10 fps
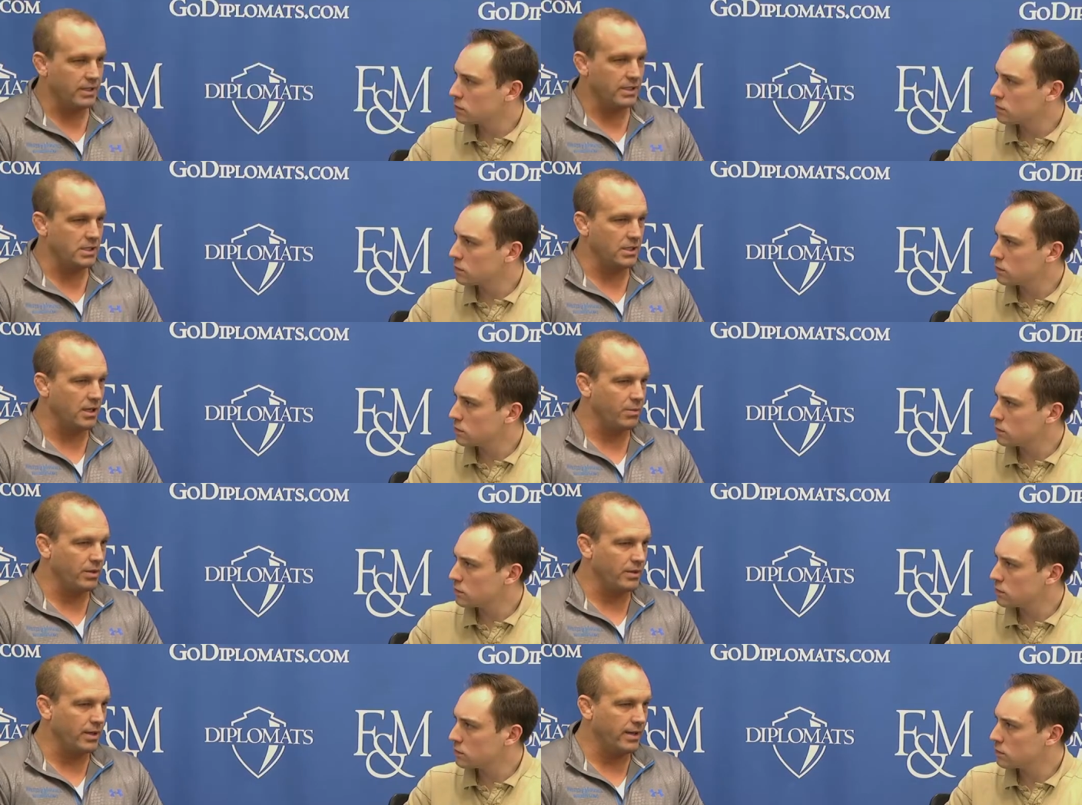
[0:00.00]
Speaker 1: can eat you up,
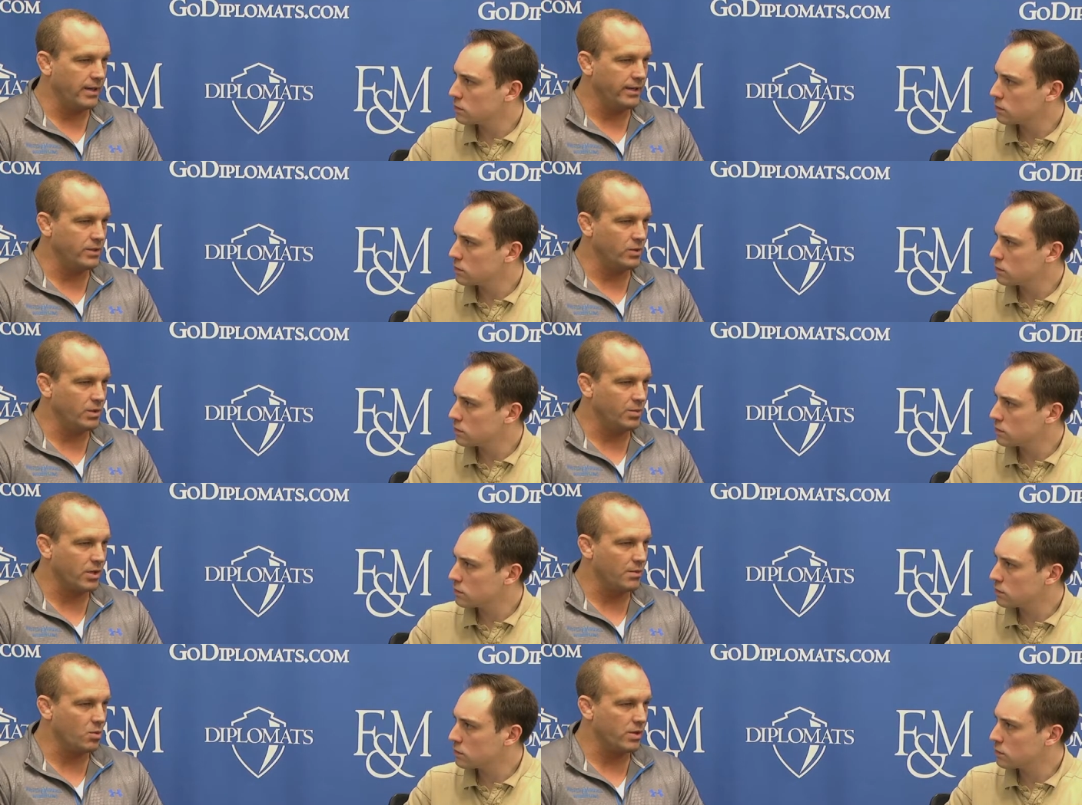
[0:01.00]
and I, I, do it
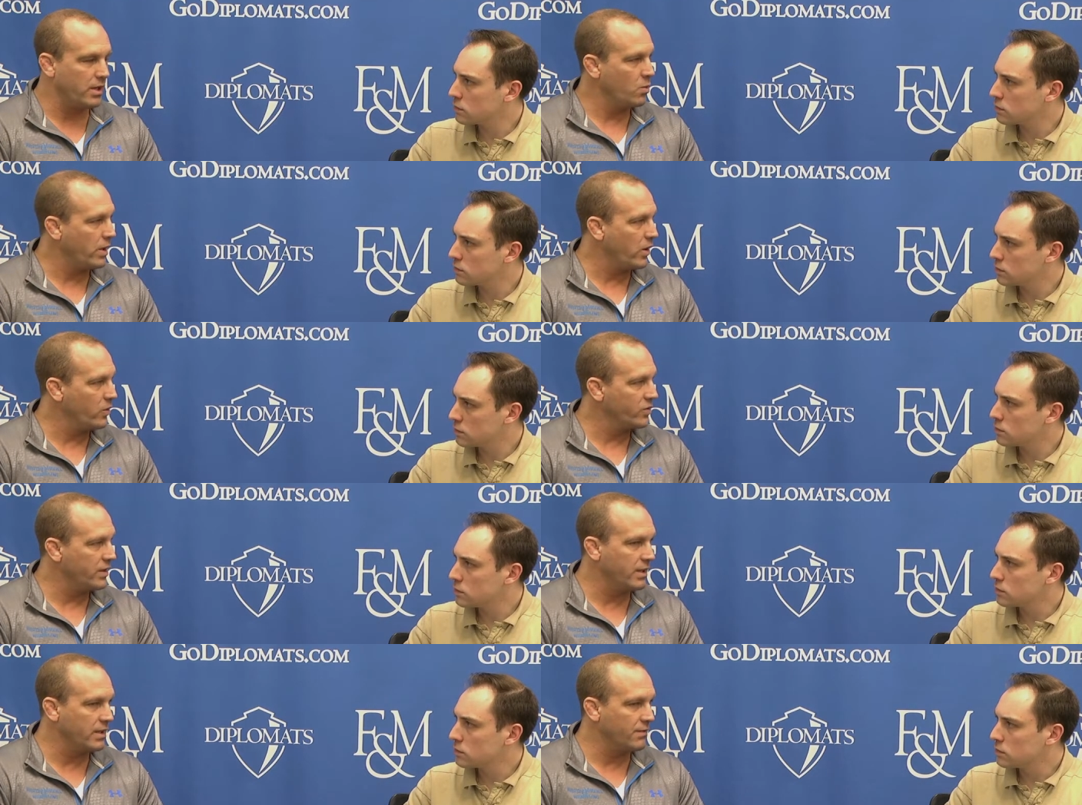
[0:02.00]
probably more than anyone else.
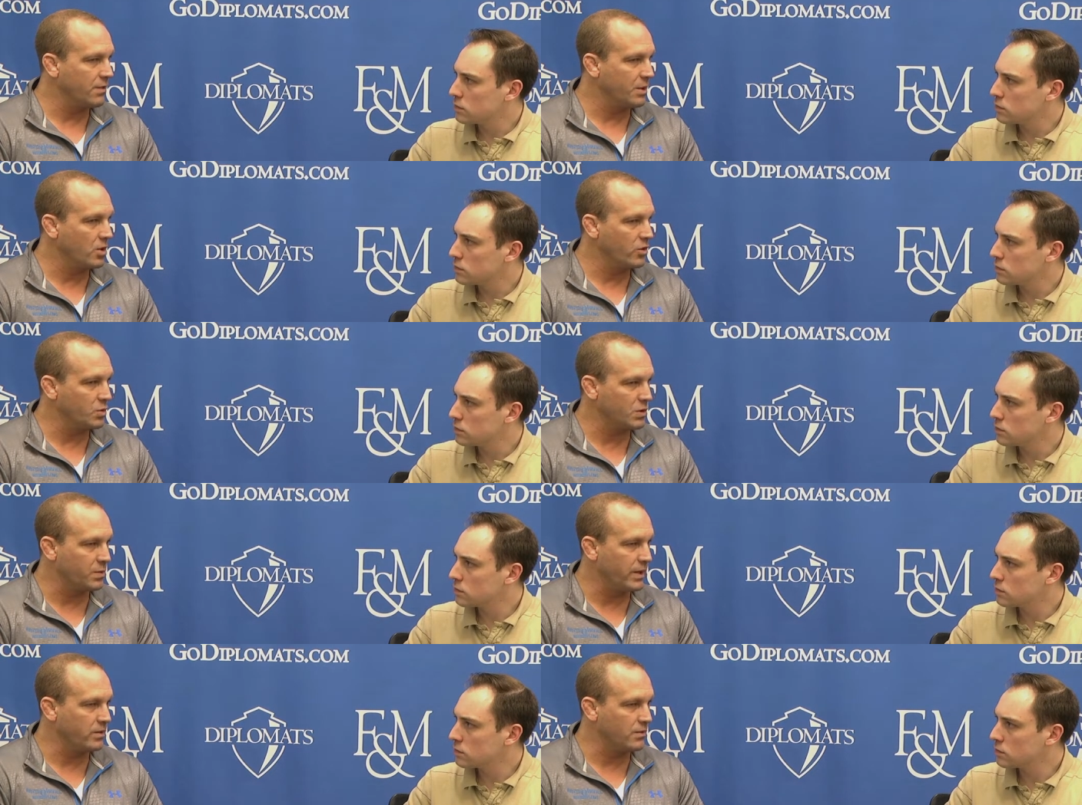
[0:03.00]
I think from a coach's
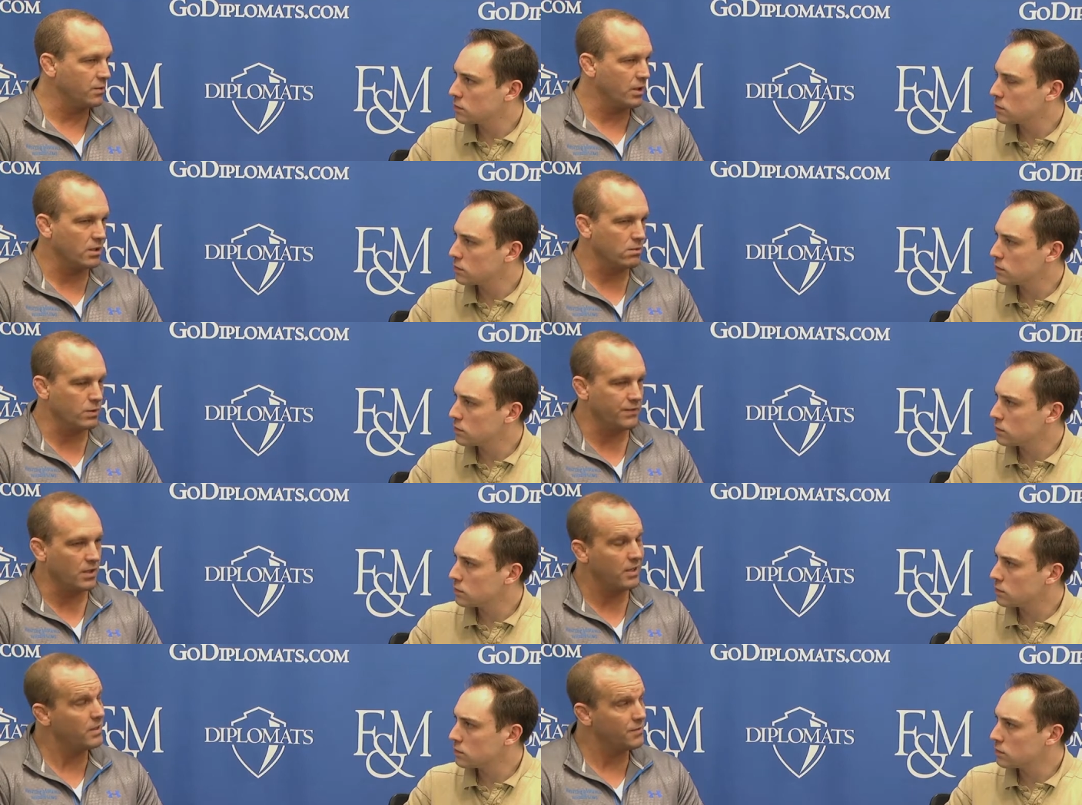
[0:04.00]
perspective, what could have we
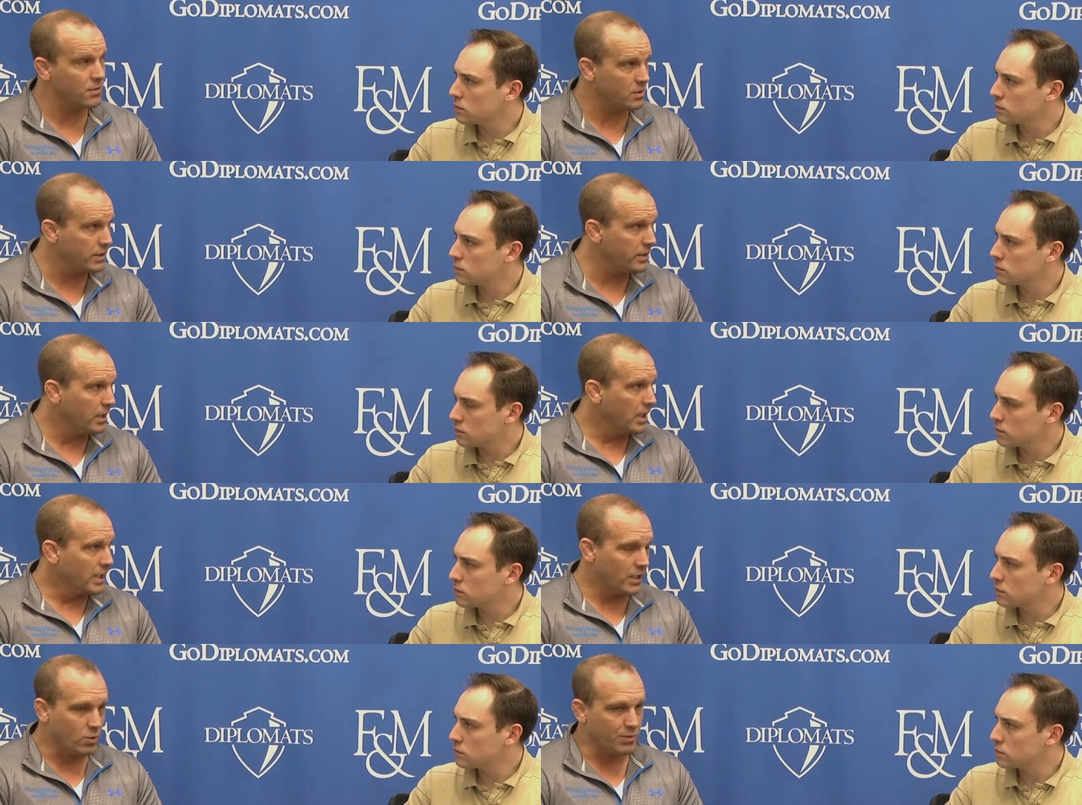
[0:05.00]
done differently?
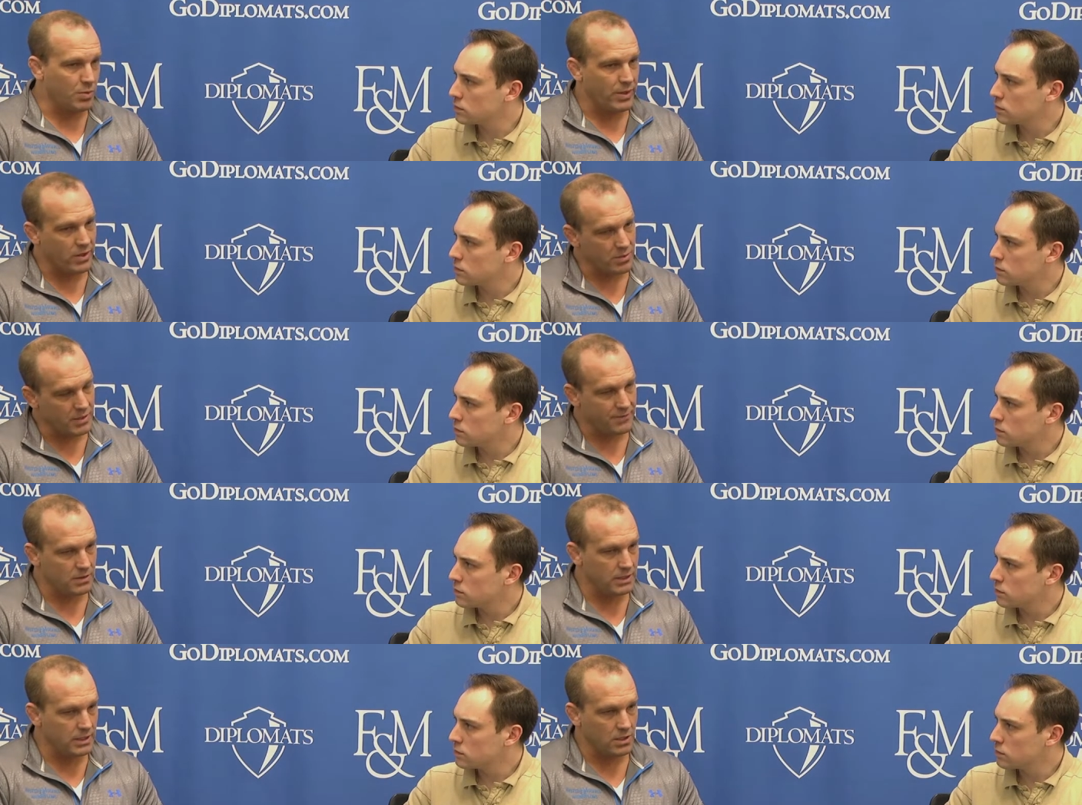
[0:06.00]
Could we prepared him
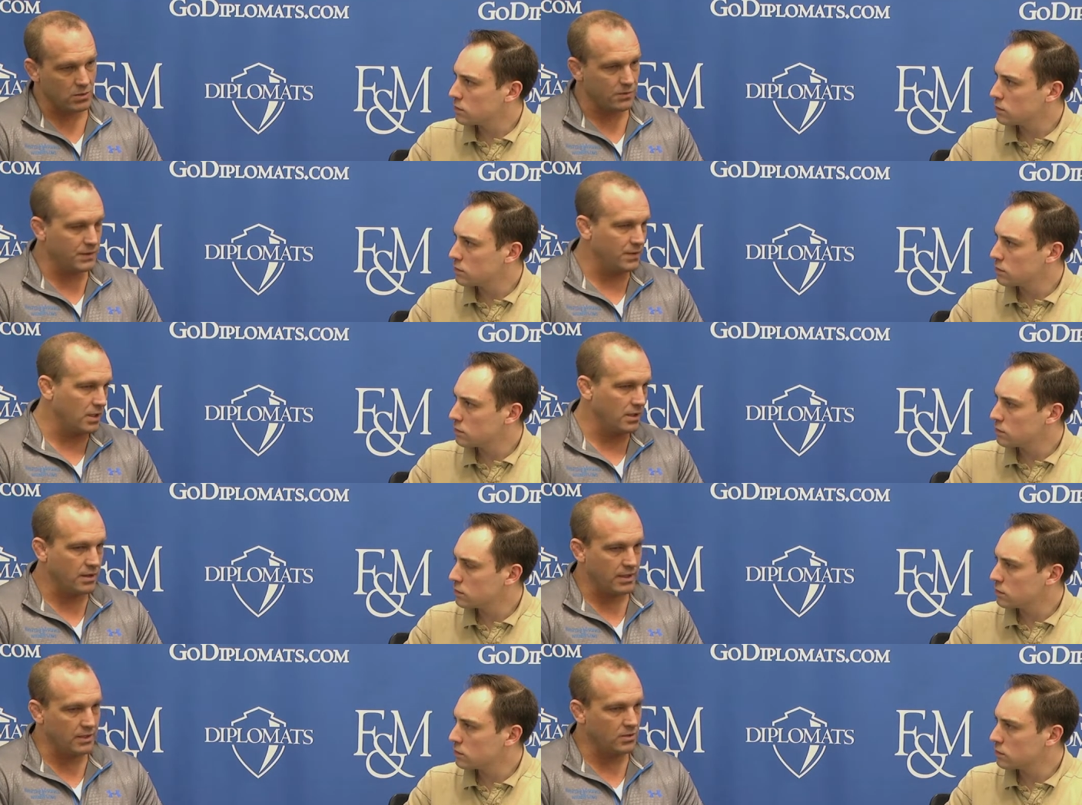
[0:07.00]
differently? Could have we done
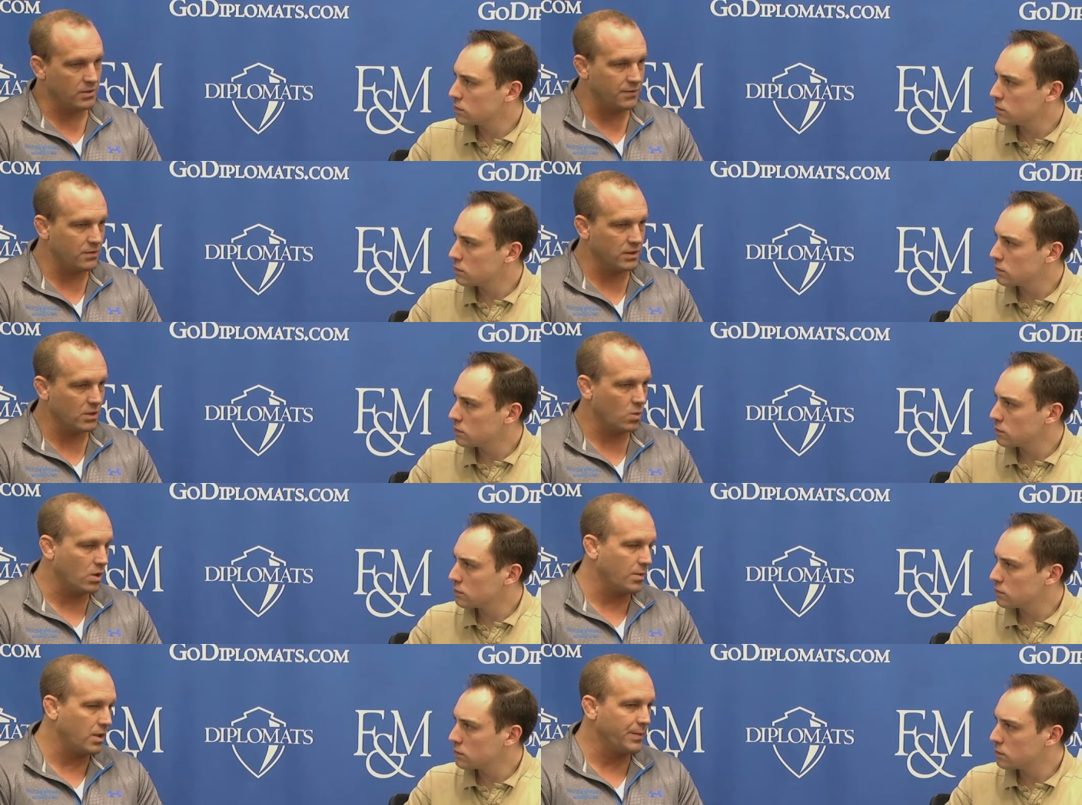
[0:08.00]
things differently in the
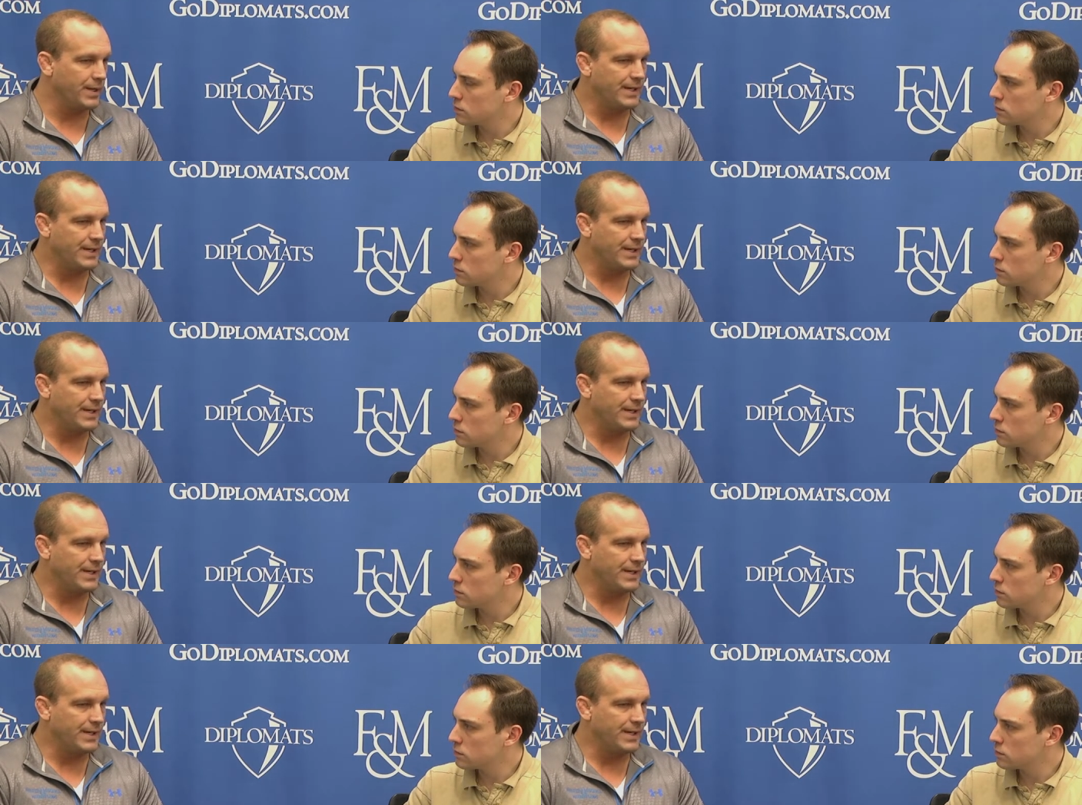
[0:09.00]
warm up?